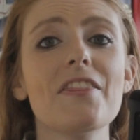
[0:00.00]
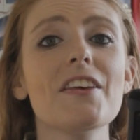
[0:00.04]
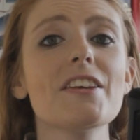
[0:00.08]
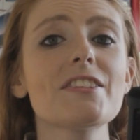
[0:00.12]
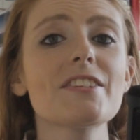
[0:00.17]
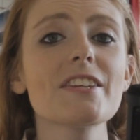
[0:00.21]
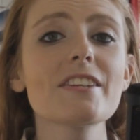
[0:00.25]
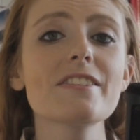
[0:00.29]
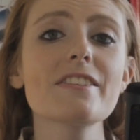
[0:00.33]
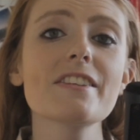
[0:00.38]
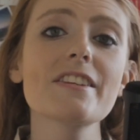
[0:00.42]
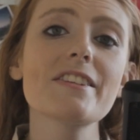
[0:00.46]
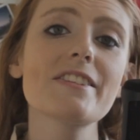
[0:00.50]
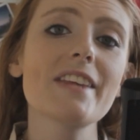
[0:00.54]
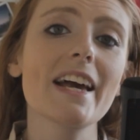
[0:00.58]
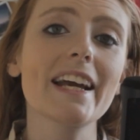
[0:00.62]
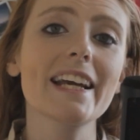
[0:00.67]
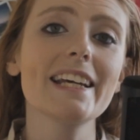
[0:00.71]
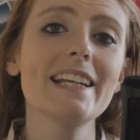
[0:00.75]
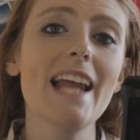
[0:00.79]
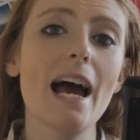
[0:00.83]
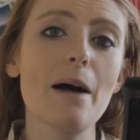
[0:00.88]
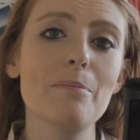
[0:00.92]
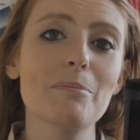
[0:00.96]
This is the
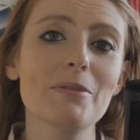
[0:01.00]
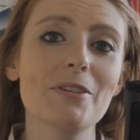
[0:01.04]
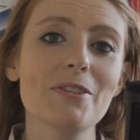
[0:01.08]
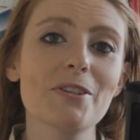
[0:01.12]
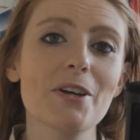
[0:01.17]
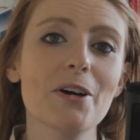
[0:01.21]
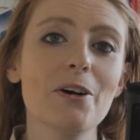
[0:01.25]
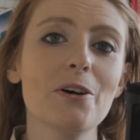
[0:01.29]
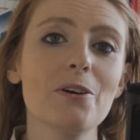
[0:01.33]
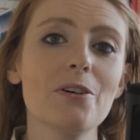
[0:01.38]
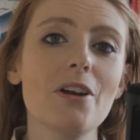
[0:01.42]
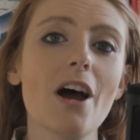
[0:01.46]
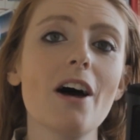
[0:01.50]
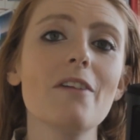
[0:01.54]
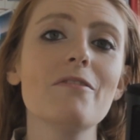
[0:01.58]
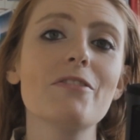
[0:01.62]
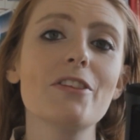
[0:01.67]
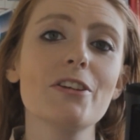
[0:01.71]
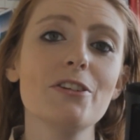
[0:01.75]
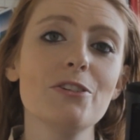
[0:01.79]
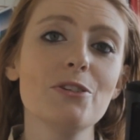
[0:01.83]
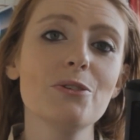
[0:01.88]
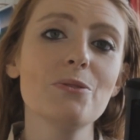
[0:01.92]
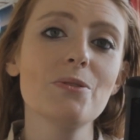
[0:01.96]
second episode of
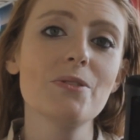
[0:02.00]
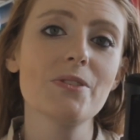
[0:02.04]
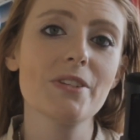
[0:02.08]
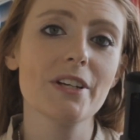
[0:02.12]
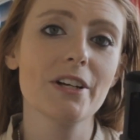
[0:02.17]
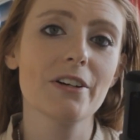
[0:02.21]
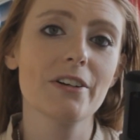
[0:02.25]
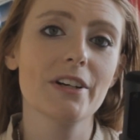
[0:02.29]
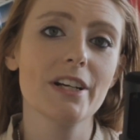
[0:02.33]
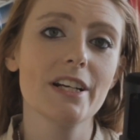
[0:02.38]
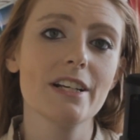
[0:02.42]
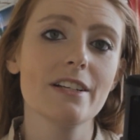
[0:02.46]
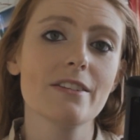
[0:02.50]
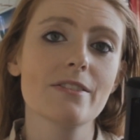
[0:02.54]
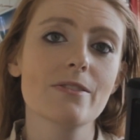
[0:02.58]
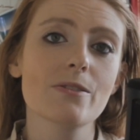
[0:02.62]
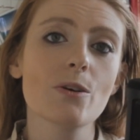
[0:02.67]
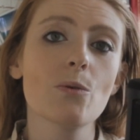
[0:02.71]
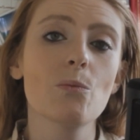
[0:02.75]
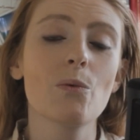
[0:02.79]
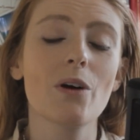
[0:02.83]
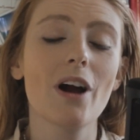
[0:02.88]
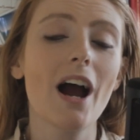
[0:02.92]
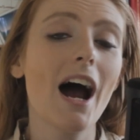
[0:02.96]
the new
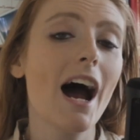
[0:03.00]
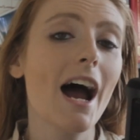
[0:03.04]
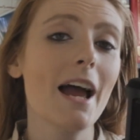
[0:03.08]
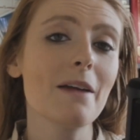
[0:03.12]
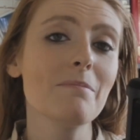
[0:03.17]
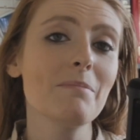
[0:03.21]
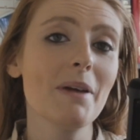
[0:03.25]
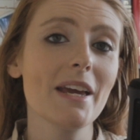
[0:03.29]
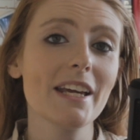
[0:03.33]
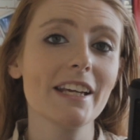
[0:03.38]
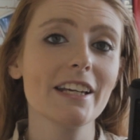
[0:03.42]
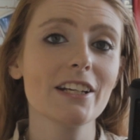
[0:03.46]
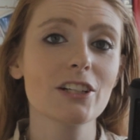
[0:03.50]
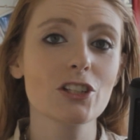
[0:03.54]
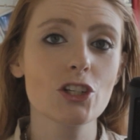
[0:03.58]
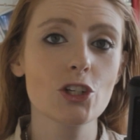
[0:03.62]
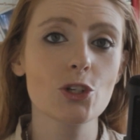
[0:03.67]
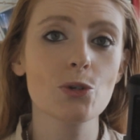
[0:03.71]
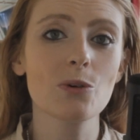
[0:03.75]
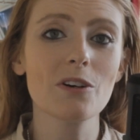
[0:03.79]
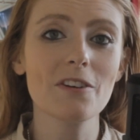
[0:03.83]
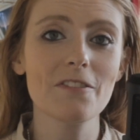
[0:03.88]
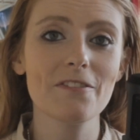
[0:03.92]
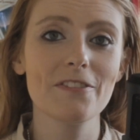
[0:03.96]
series where I'm making a
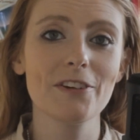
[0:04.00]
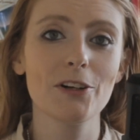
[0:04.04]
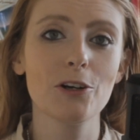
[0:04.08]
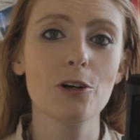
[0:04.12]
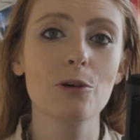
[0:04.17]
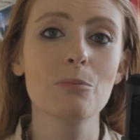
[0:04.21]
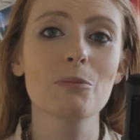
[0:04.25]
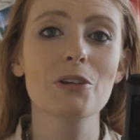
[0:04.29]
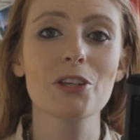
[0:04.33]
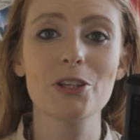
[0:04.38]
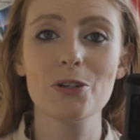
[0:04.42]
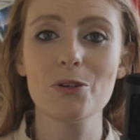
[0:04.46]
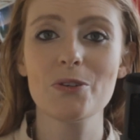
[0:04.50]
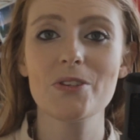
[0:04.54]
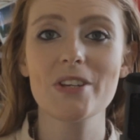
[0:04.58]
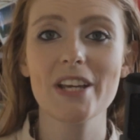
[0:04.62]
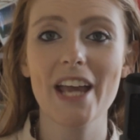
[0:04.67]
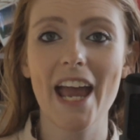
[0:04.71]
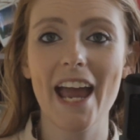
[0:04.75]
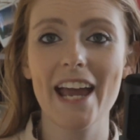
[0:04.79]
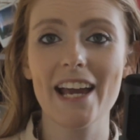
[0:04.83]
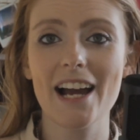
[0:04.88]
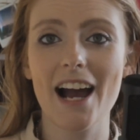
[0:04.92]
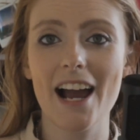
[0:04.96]
short film
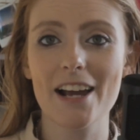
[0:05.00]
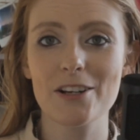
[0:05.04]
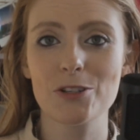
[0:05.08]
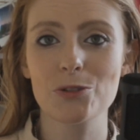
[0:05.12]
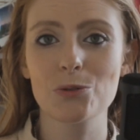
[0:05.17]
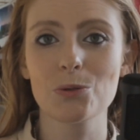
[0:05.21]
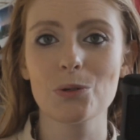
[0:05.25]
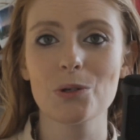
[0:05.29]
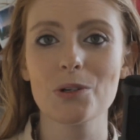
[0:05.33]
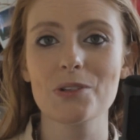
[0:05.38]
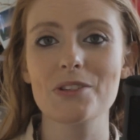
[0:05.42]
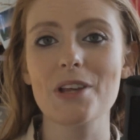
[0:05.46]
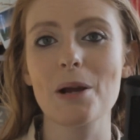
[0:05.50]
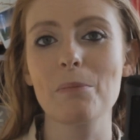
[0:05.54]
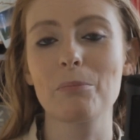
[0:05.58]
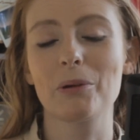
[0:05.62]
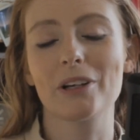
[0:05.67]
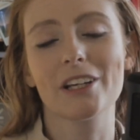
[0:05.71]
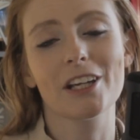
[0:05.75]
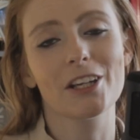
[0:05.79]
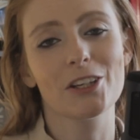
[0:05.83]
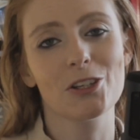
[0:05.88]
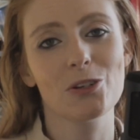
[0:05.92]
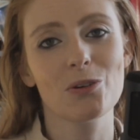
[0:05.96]
using AI tools and
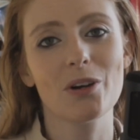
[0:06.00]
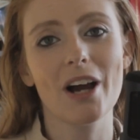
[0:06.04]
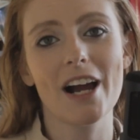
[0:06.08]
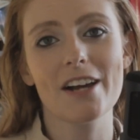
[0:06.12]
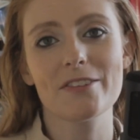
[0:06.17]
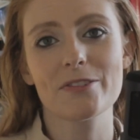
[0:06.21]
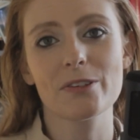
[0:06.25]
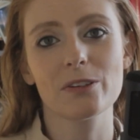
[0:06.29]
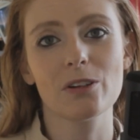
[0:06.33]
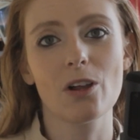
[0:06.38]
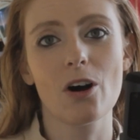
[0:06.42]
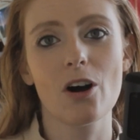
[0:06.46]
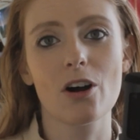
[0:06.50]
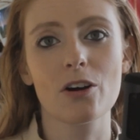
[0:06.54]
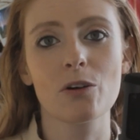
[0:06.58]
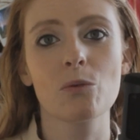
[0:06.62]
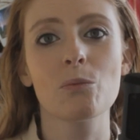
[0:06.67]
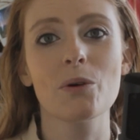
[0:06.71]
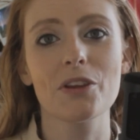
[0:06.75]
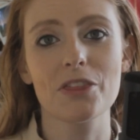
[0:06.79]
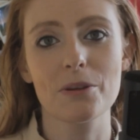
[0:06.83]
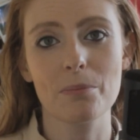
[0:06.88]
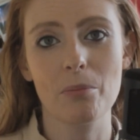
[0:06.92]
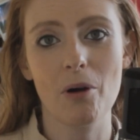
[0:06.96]
bringing you guys along
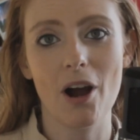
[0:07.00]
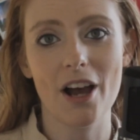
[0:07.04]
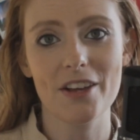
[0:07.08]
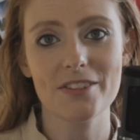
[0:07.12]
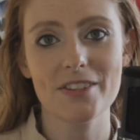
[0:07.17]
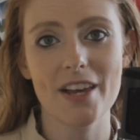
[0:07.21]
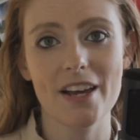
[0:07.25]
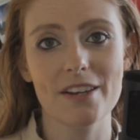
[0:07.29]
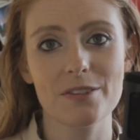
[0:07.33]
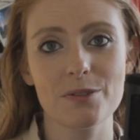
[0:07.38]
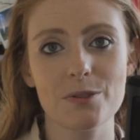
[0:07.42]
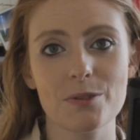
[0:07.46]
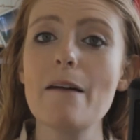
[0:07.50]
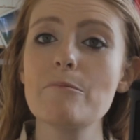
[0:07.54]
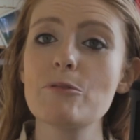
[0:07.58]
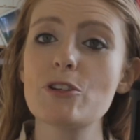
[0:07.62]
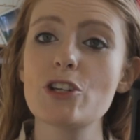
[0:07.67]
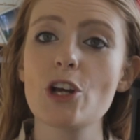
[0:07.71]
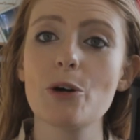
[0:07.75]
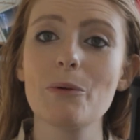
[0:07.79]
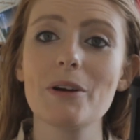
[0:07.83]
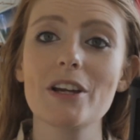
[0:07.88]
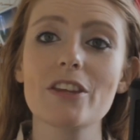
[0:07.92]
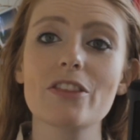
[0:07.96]
with the process. I'm
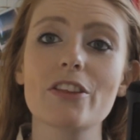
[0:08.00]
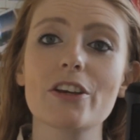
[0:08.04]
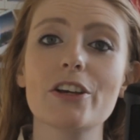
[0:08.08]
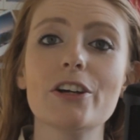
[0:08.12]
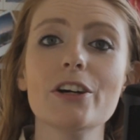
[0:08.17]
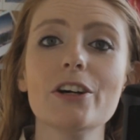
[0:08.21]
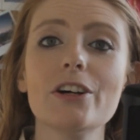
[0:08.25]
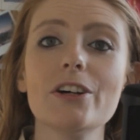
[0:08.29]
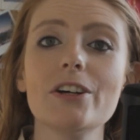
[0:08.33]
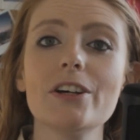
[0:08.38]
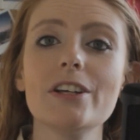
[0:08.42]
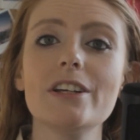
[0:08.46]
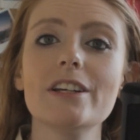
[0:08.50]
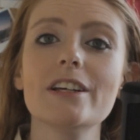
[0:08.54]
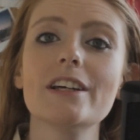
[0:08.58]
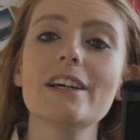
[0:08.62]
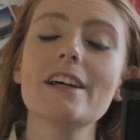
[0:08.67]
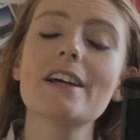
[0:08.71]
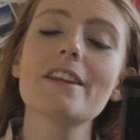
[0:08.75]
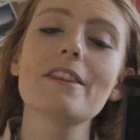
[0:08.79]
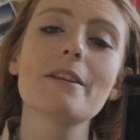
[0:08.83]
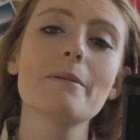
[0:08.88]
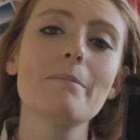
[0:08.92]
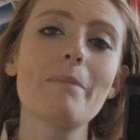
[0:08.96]
showing the good,
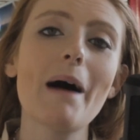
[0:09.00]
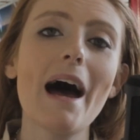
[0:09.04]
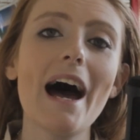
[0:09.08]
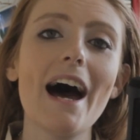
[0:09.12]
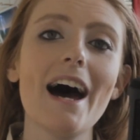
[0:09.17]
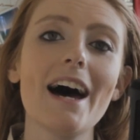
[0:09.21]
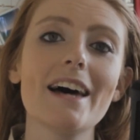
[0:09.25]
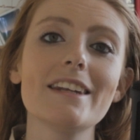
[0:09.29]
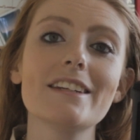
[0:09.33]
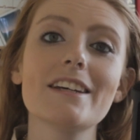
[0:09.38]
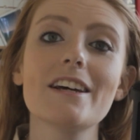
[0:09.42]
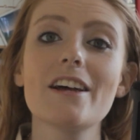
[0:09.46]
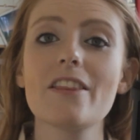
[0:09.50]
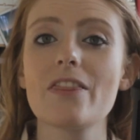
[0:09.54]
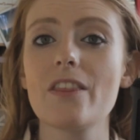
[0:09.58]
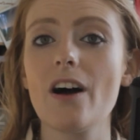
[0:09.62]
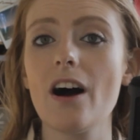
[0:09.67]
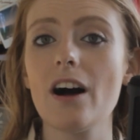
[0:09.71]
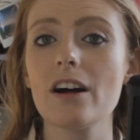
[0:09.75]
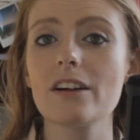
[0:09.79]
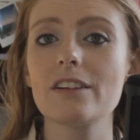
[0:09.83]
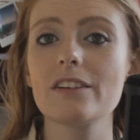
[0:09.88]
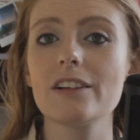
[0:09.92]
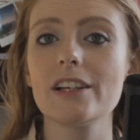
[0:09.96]
the bad, the
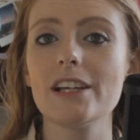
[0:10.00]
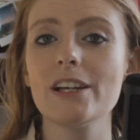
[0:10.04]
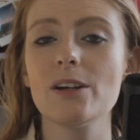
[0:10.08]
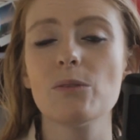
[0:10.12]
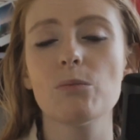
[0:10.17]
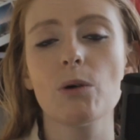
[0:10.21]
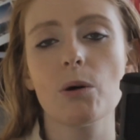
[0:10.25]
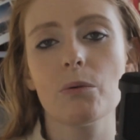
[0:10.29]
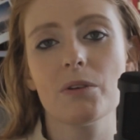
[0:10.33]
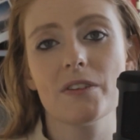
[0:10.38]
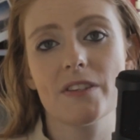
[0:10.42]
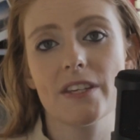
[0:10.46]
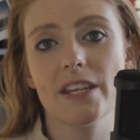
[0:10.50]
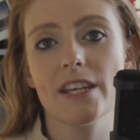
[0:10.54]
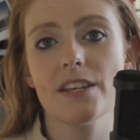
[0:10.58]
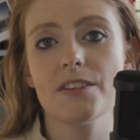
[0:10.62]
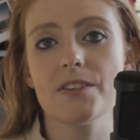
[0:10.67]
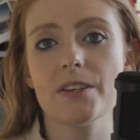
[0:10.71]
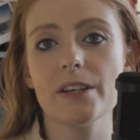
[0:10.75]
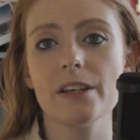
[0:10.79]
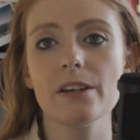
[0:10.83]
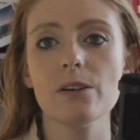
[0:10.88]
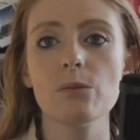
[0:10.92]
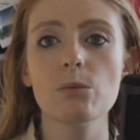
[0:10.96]
ugly, what was
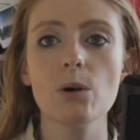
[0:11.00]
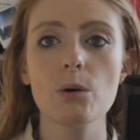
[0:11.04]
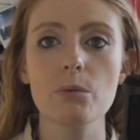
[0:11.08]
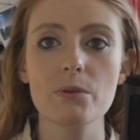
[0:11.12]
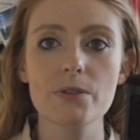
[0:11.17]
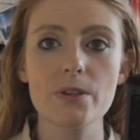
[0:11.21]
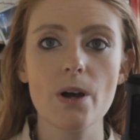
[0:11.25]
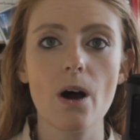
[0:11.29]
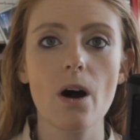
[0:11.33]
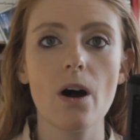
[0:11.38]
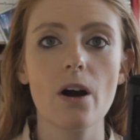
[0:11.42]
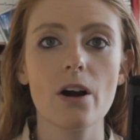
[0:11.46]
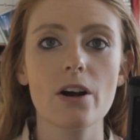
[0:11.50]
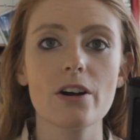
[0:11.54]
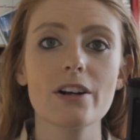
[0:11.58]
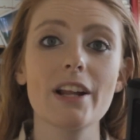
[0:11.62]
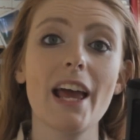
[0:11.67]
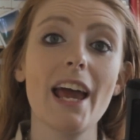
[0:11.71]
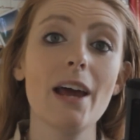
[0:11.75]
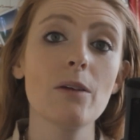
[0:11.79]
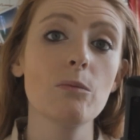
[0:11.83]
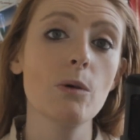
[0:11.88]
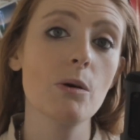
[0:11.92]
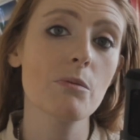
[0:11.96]
easy, what was hard,
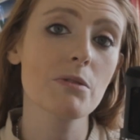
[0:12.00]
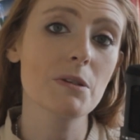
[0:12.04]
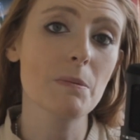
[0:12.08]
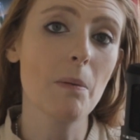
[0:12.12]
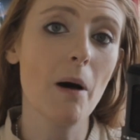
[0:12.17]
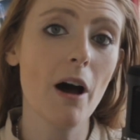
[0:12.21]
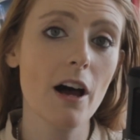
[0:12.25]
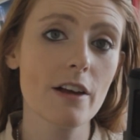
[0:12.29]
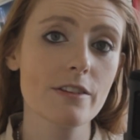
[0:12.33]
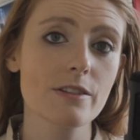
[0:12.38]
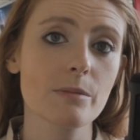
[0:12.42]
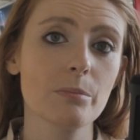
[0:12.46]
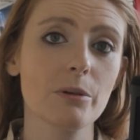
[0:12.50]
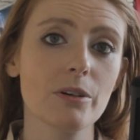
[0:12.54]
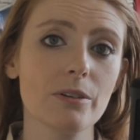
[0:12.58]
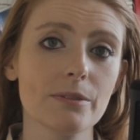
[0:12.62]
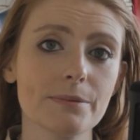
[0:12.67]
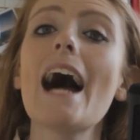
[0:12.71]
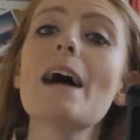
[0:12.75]
and what was possible.